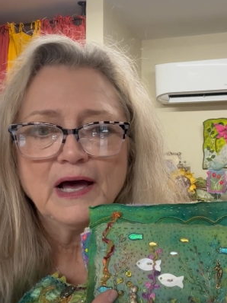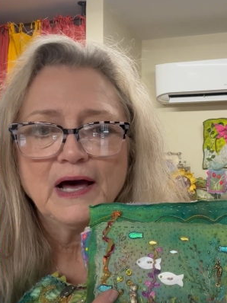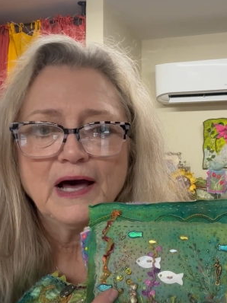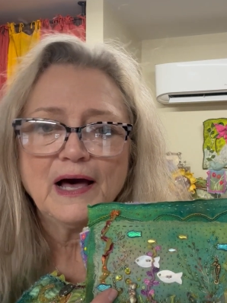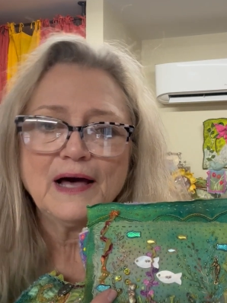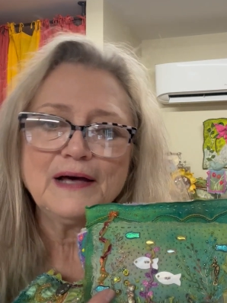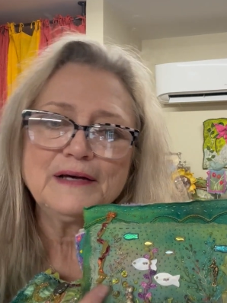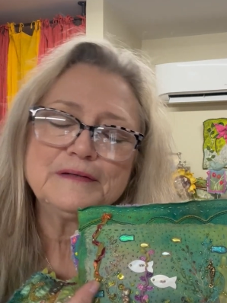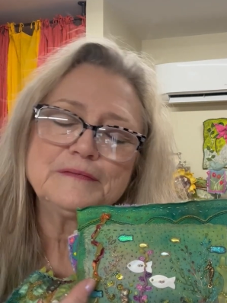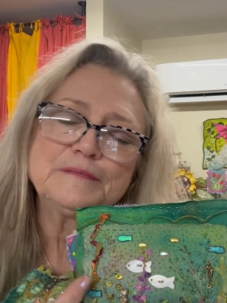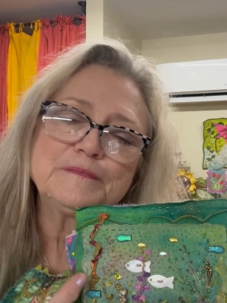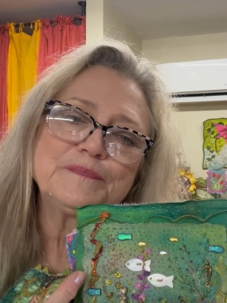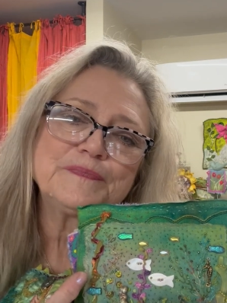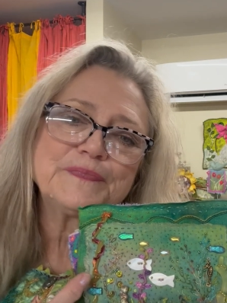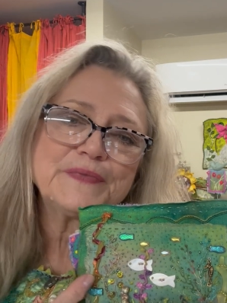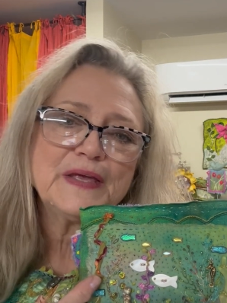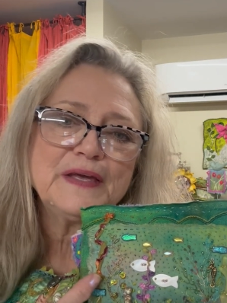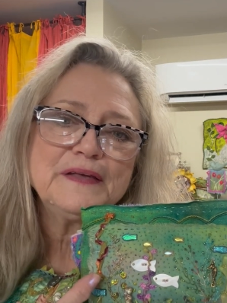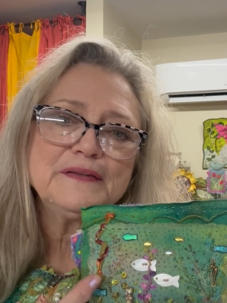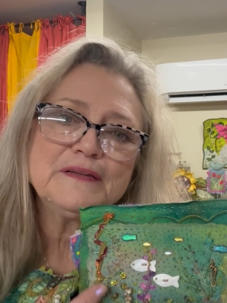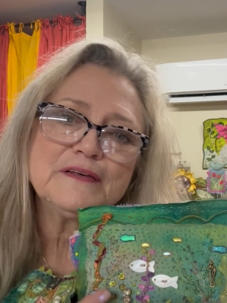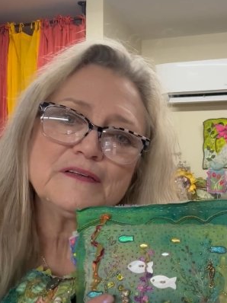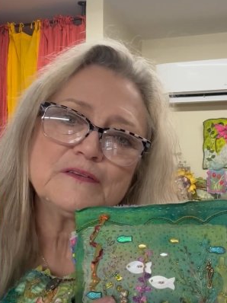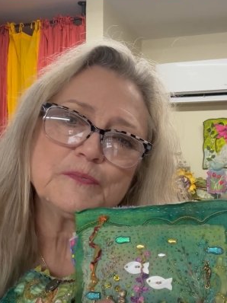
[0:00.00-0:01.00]
In
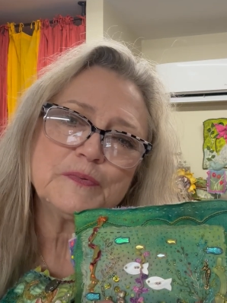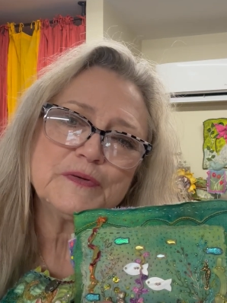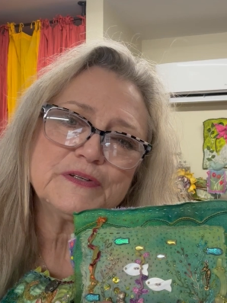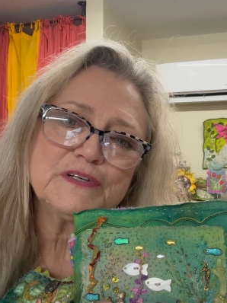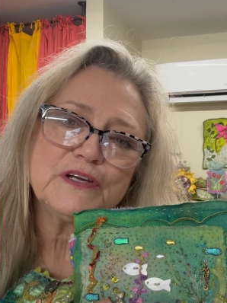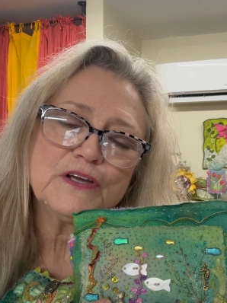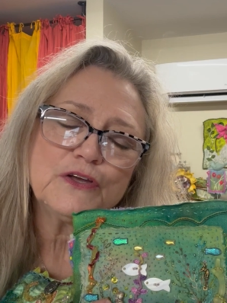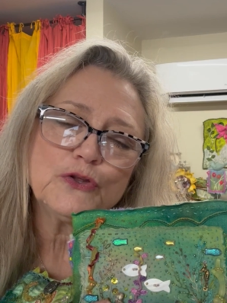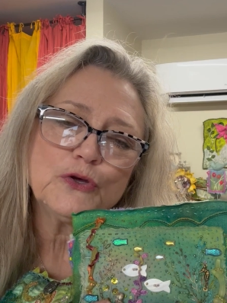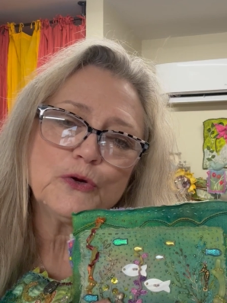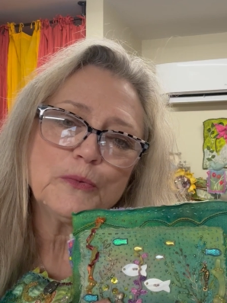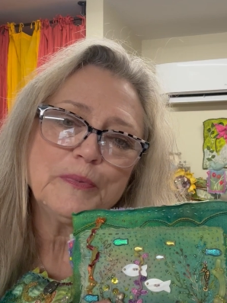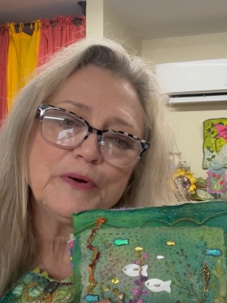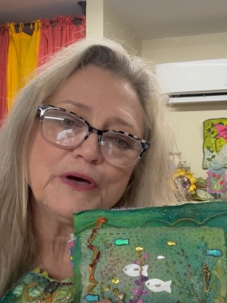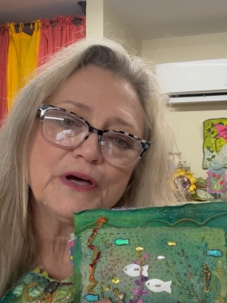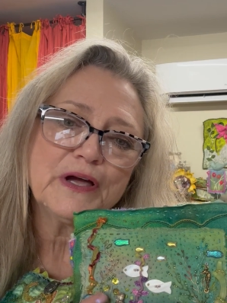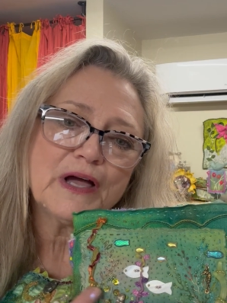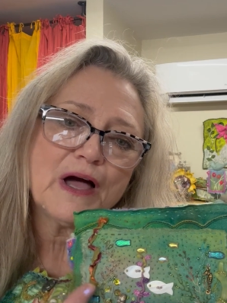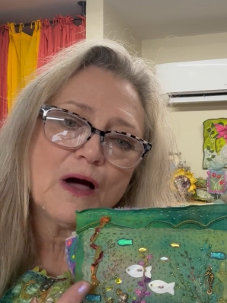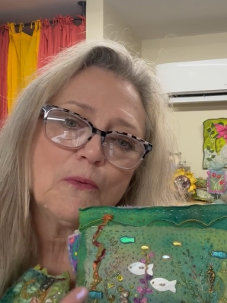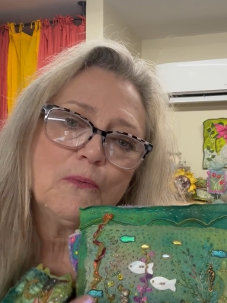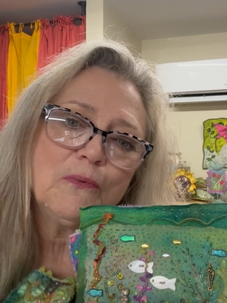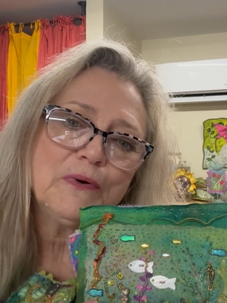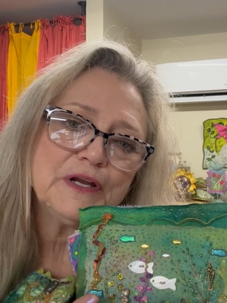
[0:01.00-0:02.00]
this particular
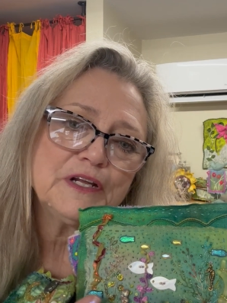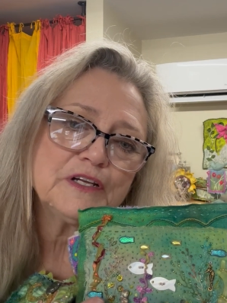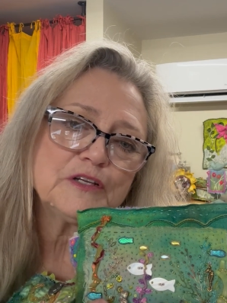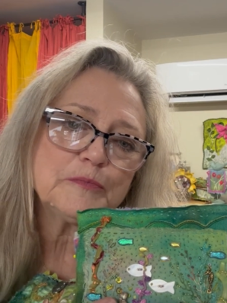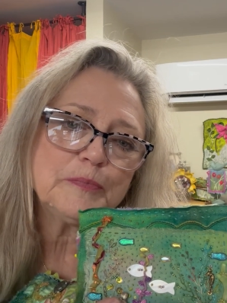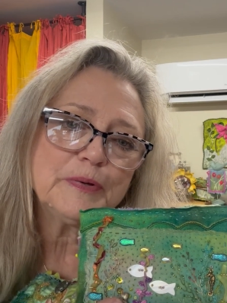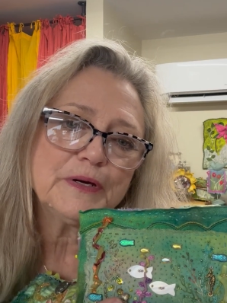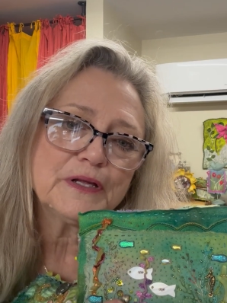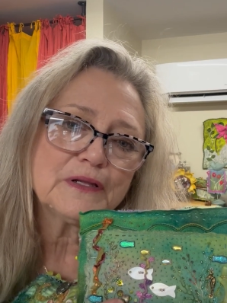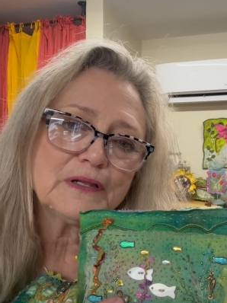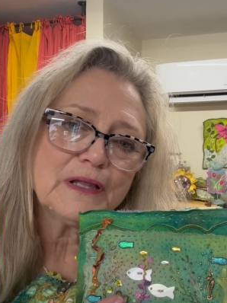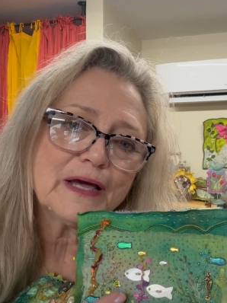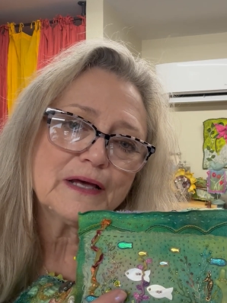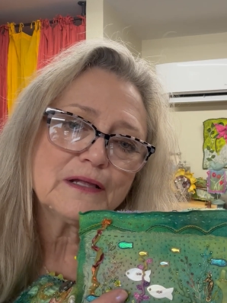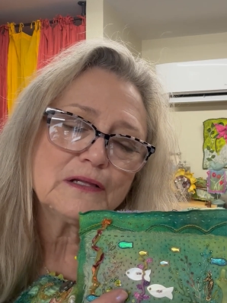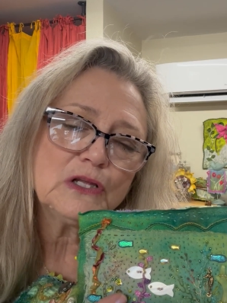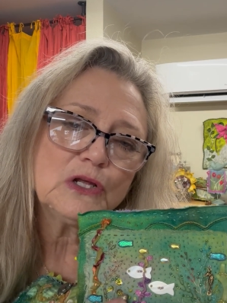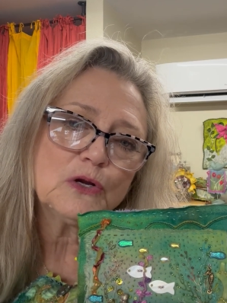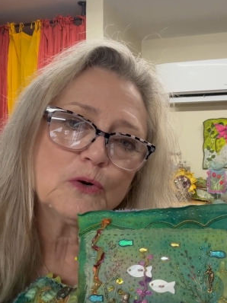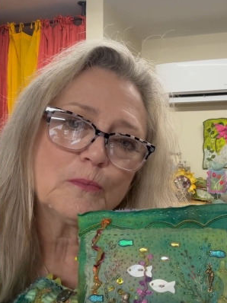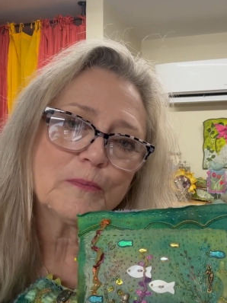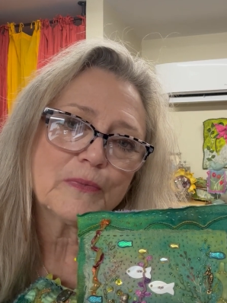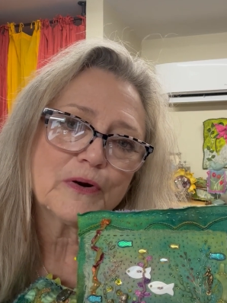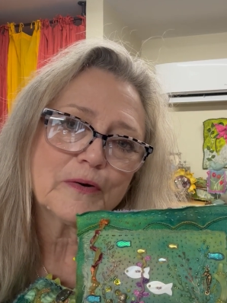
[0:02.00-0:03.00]
book, I wanted to put like a
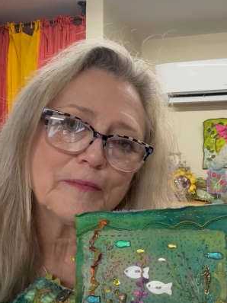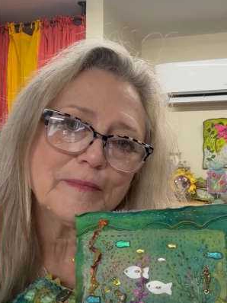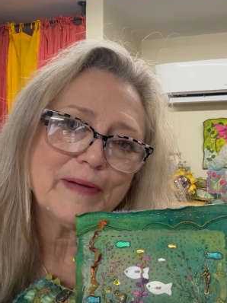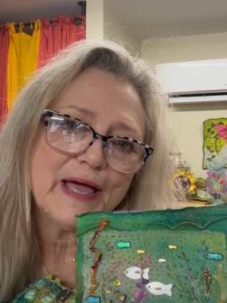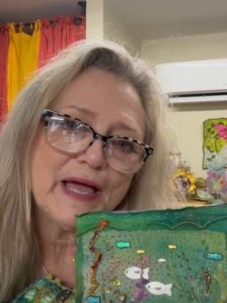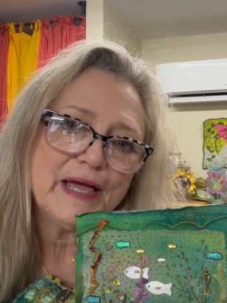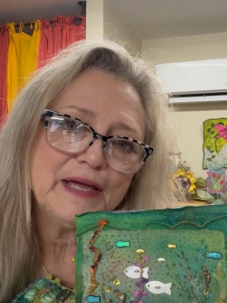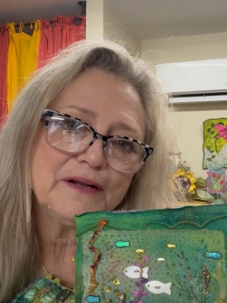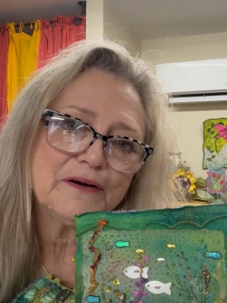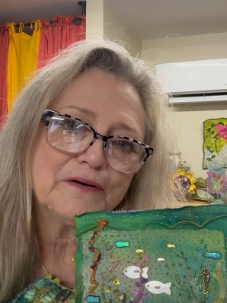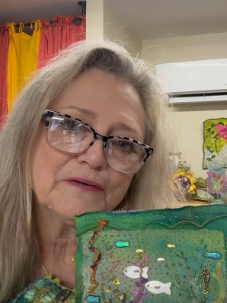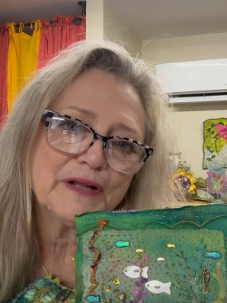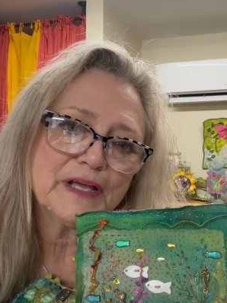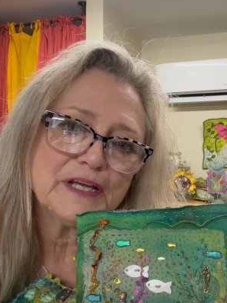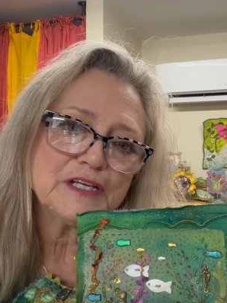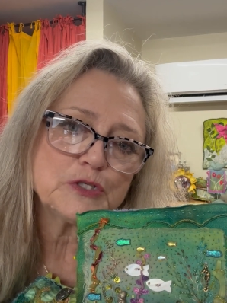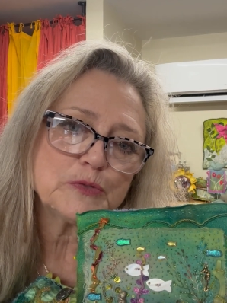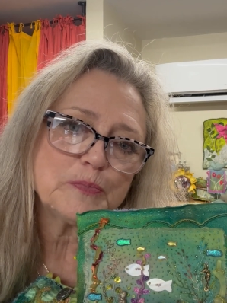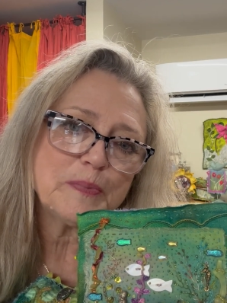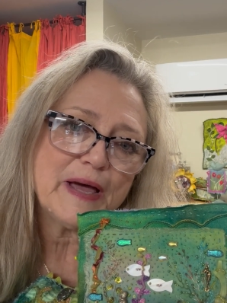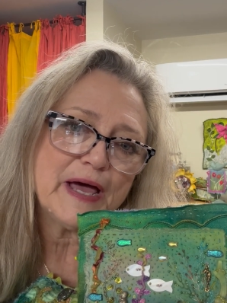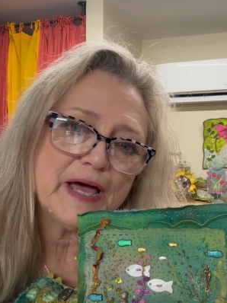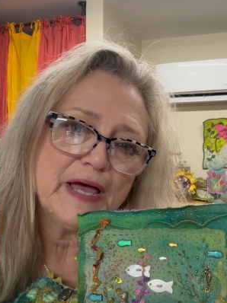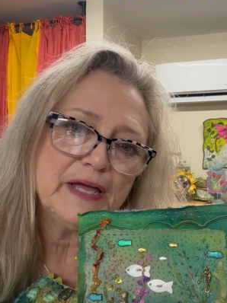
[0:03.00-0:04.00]
little mermaid on
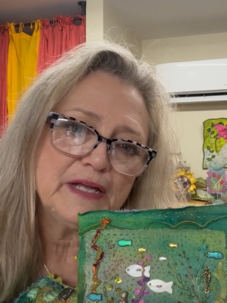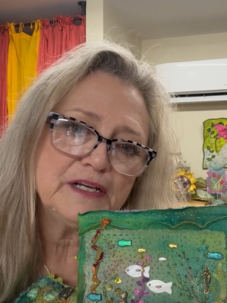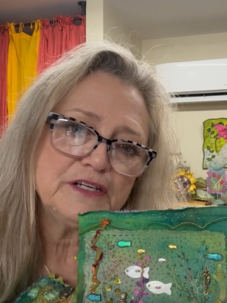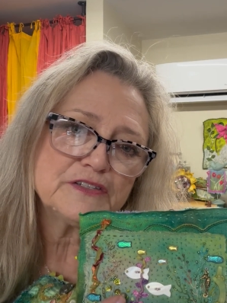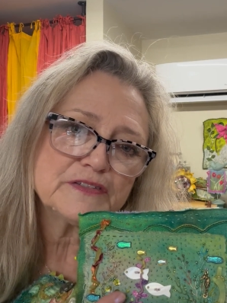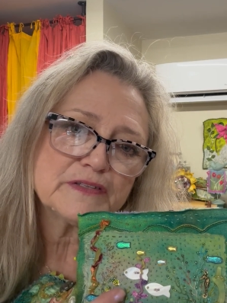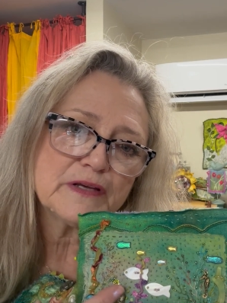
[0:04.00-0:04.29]
each page.